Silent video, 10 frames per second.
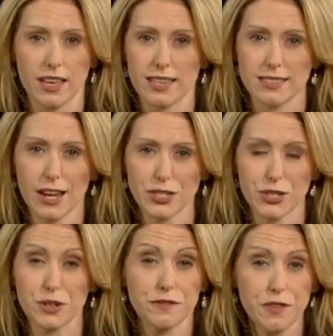It's not
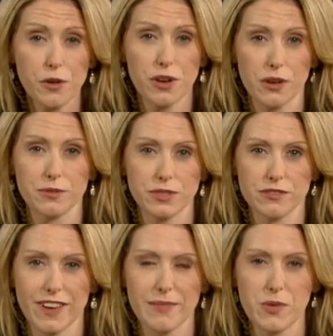just her photos her
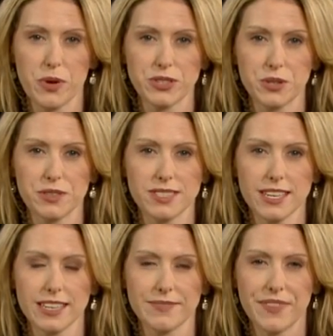family wants you to
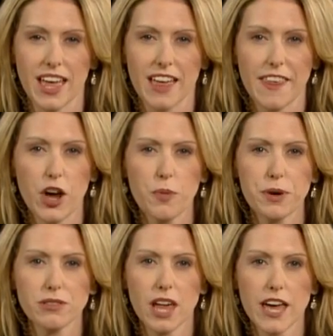see. They hope
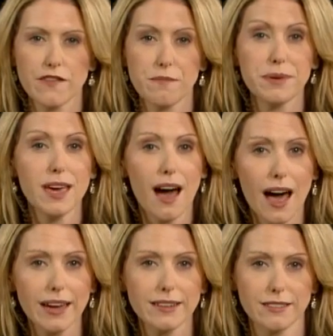her life
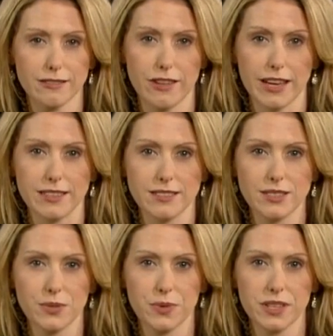behind the
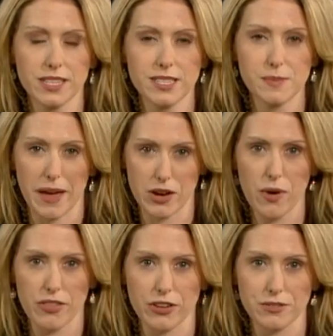lens will inspire
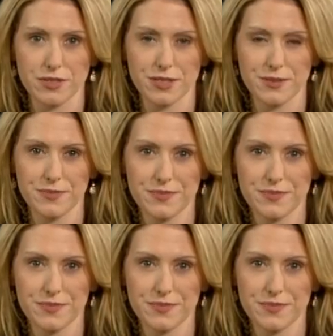others.